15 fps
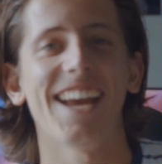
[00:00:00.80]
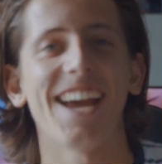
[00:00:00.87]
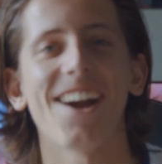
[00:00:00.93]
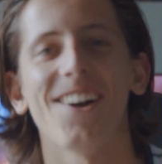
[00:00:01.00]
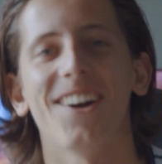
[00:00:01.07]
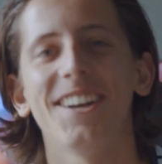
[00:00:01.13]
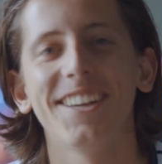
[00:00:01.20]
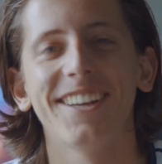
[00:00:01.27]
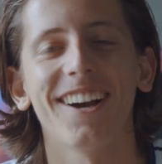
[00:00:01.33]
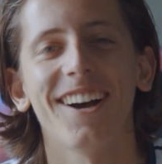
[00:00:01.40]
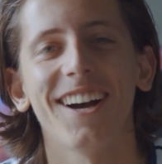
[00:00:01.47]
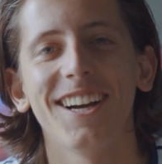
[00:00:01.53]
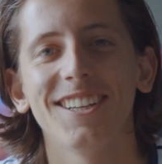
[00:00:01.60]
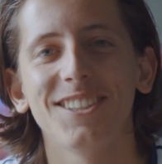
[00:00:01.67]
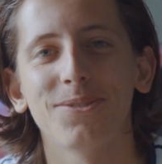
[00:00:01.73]
how are you
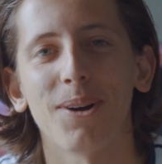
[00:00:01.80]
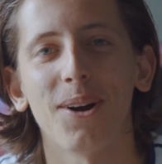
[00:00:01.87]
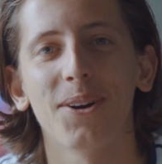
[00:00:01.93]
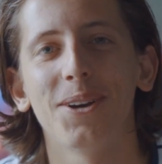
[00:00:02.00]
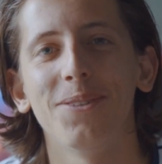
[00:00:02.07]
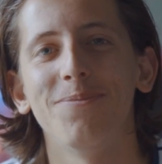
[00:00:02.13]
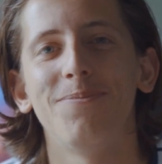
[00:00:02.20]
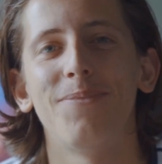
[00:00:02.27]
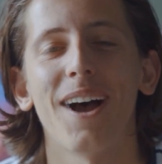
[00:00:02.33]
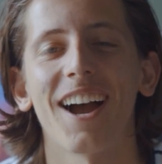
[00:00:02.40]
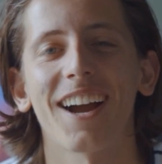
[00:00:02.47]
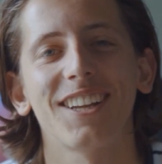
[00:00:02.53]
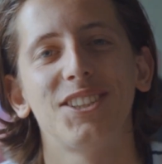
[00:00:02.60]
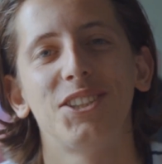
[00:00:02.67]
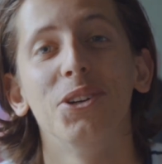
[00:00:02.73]
guys? Welcome
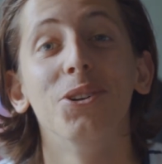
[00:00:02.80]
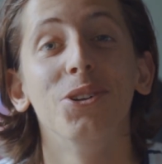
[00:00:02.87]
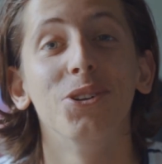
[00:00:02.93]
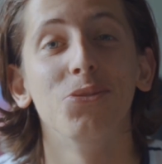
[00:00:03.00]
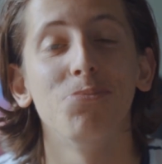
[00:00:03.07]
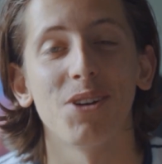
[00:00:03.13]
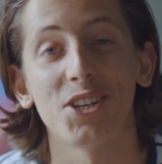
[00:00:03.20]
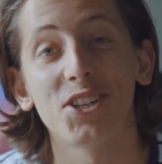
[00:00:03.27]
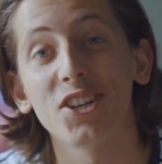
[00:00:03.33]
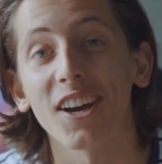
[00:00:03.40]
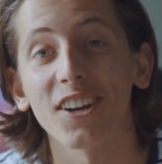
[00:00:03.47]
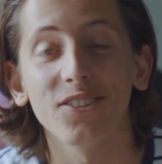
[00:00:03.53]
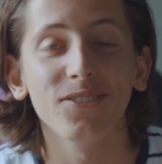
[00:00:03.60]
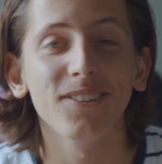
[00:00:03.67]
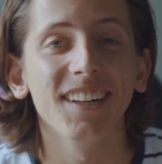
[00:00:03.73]
back to my
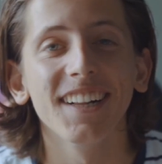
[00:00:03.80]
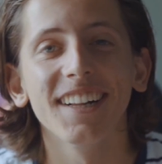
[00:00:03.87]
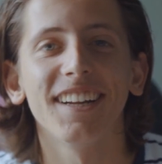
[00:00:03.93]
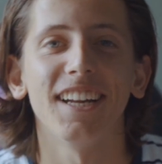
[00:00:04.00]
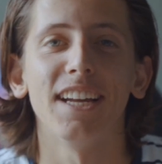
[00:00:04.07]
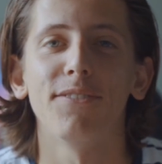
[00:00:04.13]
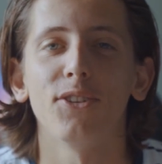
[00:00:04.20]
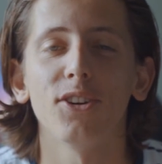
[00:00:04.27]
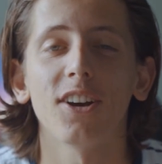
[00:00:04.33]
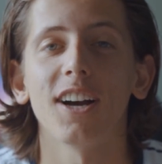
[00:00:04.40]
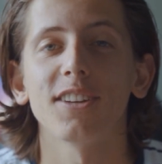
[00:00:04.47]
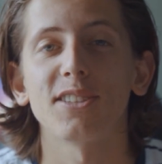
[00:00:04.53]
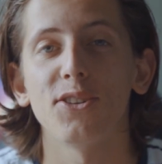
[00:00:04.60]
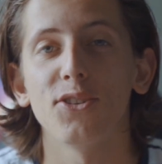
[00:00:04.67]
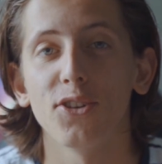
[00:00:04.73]
channel. If you
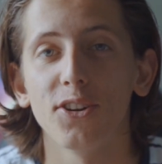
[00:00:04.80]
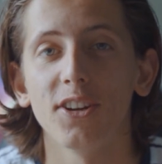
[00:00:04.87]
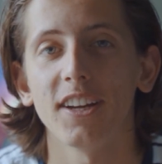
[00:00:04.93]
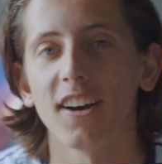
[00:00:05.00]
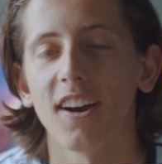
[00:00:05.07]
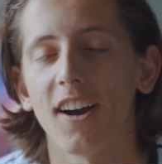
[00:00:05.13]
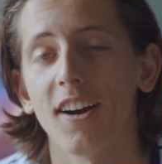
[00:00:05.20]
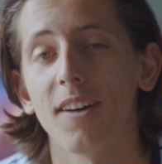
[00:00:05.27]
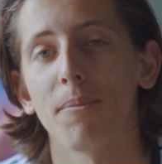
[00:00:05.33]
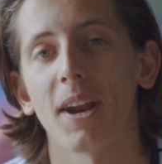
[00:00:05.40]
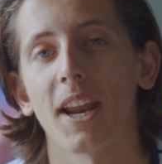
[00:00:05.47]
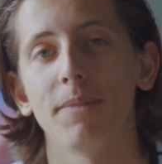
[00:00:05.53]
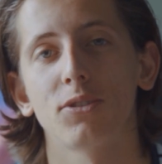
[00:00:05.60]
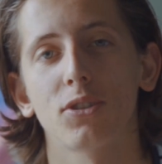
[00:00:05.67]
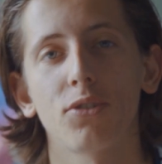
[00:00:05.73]
guys are new here,
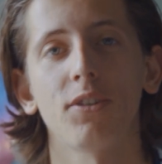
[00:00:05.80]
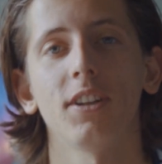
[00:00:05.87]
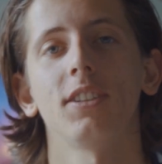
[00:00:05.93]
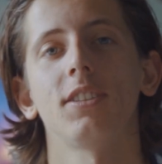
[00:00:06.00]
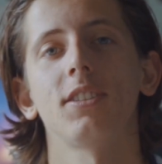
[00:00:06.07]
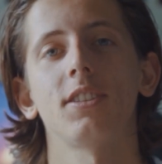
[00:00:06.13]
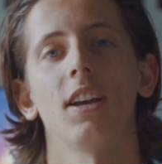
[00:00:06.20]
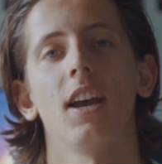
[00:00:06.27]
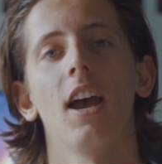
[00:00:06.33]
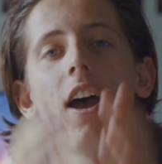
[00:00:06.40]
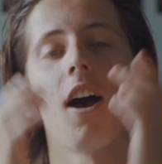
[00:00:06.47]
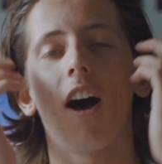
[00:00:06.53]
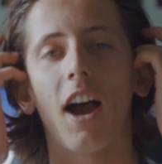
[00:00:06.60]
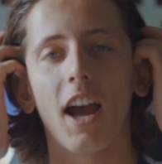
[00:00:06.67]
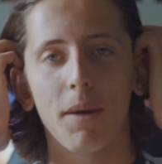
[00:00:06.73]
my name's Chris.
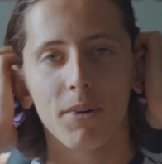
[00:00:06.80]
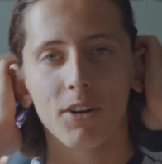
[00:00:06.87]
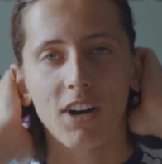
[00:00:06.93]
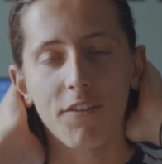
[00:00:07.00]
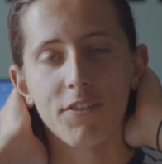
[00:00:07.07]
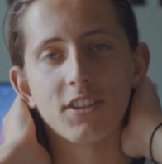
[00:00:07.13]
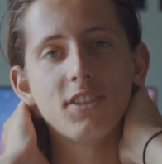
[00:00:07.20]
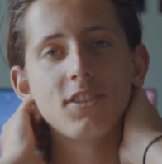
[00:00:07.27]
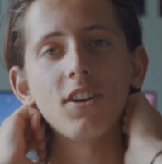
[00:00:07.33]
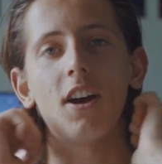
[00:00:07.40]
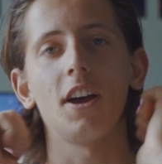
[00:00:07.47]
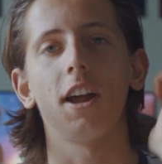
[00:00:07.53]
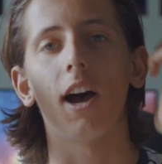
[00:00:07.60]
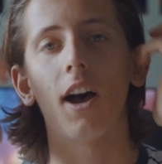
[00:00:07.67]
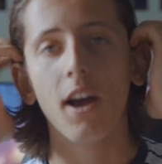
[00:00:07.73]
I am a graphic
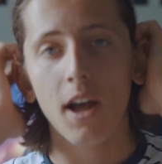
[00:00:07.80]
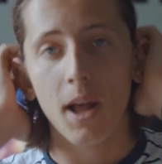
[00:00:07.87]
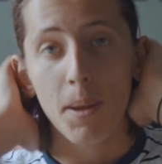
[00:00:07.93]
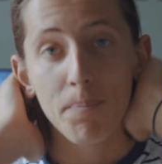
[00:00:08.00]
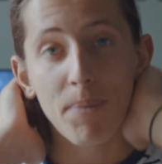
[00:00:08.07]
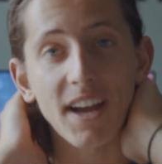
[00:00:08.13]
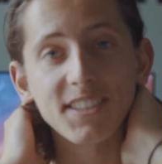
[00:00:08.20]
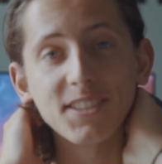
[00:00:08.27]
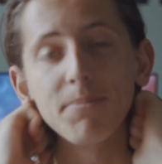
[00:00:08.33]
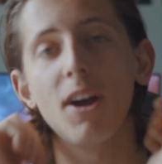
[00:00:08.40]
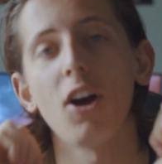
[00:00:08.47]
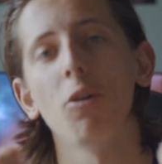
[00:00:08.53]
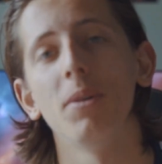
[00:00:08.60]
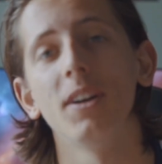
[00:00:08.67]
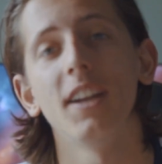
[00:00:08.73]
designer based in
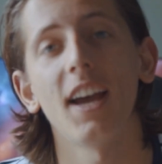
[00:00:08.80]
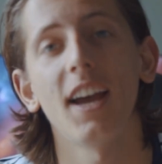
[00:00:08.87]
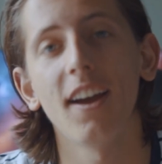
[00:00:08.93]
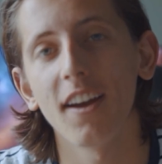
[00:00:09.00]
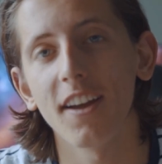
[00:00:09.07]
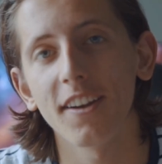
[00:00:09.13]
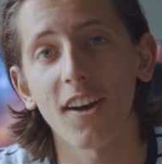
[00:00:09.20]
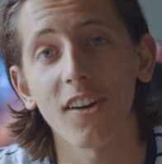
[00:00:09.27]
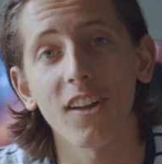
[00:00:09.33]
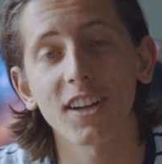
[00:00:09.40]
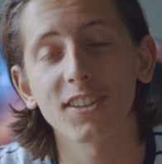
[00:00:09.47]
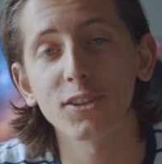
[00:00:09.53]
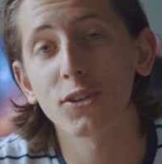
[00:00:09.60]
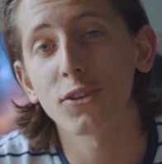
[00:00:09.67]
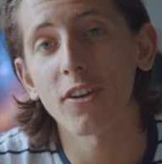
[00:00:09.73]
Melbourne and I
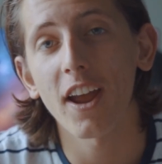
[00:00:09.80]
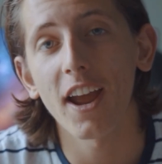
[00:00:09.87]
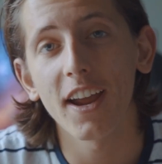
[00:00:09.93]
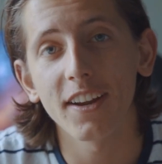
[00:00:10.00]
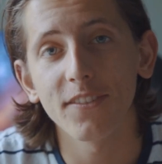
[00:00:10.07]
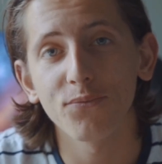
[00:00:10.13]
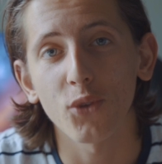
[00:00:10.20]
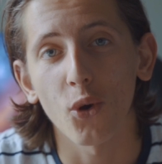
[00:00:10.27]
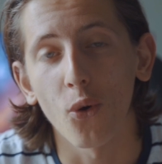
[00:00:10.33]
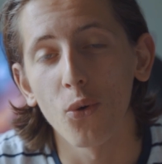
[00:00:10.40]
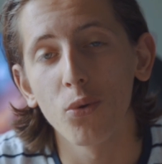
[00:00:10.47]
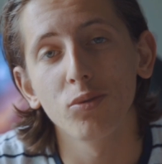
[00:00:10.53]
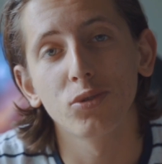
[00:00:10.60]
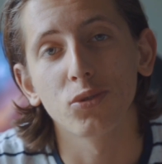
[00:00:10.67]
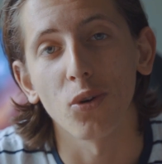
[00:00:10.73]
like to create
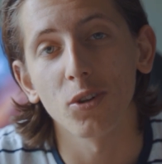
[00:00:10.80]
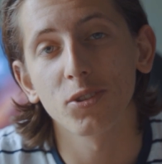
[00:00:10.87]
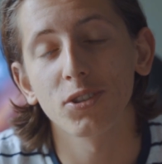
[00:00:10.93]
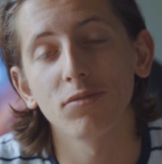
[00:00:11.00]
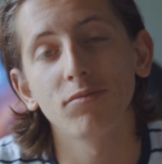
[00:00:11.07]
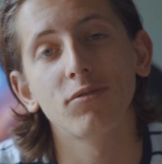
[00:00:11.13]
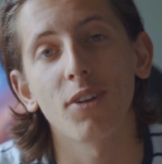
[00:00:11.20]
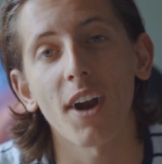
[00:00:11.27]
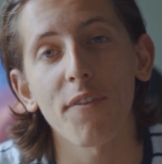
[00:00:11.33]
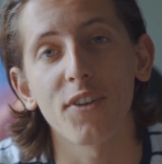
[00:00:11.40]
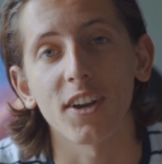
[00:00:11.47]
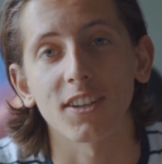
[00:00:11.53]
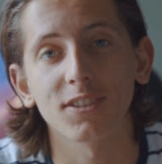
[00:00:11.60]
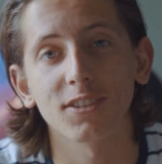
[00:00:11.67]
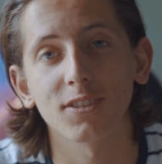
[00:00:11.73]
all sorts of
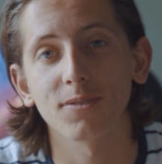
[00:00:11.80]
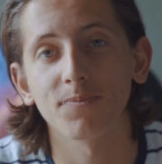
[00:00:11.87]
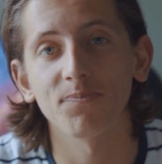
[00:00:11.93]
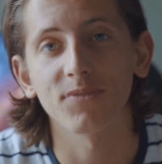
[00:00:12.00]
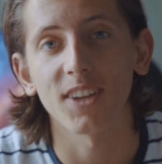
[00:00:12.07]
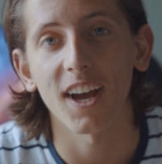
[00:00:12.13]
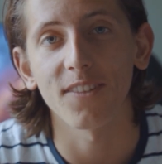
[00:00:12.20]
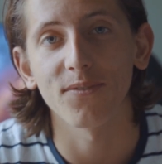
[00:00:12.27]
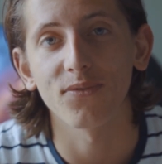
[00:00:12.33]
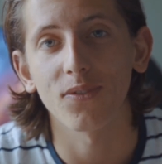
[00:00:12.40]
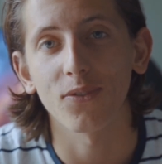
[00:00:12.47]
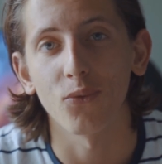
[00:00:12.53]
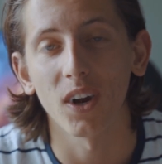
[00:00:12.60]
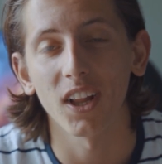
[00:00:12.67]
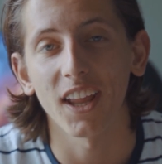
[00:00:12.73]
graphics
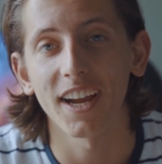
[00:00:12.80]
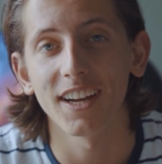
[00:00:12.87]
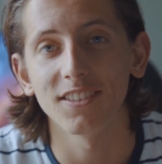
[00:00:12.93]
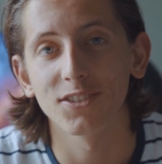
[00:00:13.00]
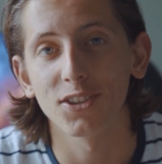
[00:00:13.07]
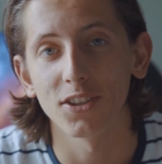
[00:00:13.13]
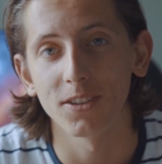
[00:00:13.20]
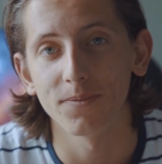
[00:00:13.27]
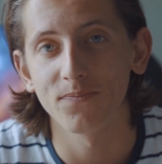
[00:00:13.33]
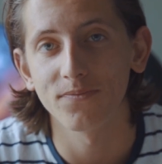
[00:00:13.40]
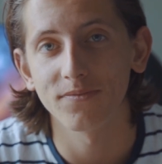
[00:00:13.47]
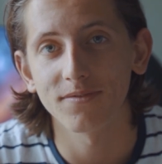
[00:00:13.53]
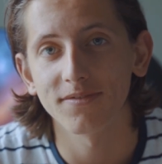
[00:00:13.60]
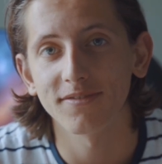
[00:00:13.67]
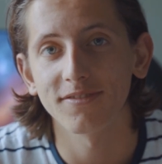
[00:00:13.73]
that relate to
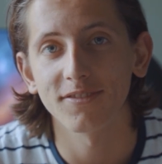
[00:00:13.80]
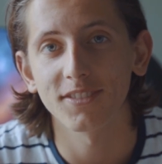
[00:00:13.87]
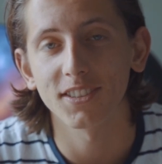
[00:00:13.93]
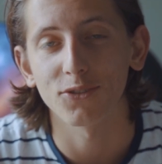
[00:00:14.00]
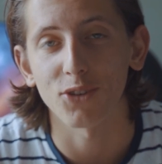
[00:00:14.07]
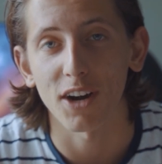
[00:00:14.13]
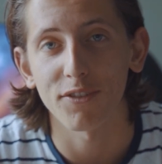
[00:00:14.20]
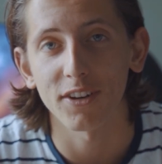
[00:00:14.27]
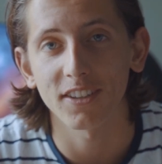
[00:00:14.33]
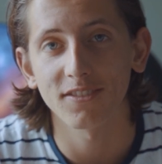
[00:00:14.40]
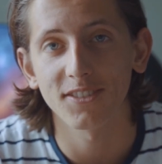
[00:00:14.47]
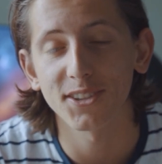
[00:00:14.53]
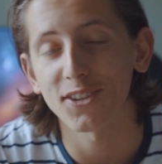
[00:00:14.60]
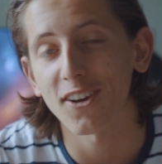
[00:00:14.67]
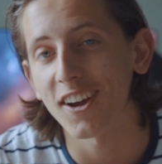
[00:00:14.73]

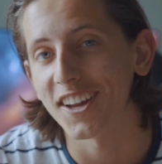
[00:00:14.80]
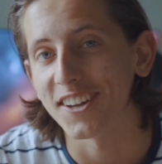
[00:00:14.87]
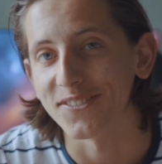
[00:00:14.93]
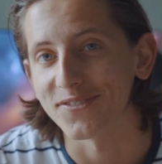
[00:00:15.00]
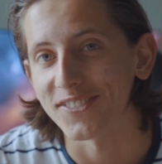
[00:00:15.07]
graphic design,